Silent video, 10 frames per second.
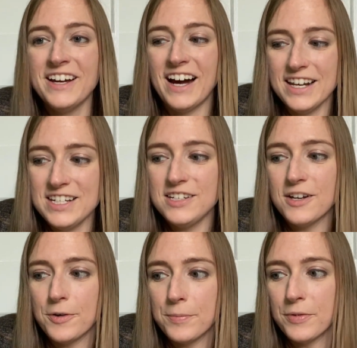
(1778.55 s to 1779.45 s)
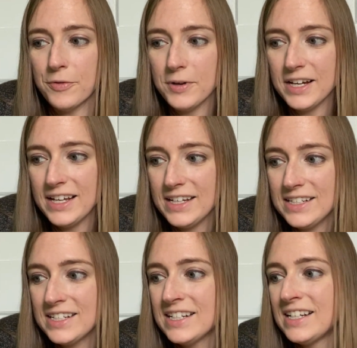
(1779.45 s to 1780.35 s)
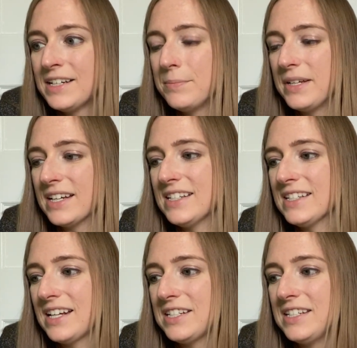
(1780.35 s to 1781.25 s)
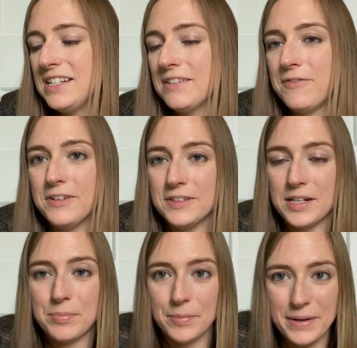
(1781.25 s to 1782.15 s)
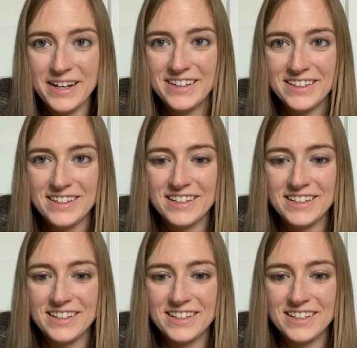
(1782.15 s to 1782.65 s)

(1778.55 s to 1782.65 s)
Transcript: I need to know beforehand because I just need to feel like prepared.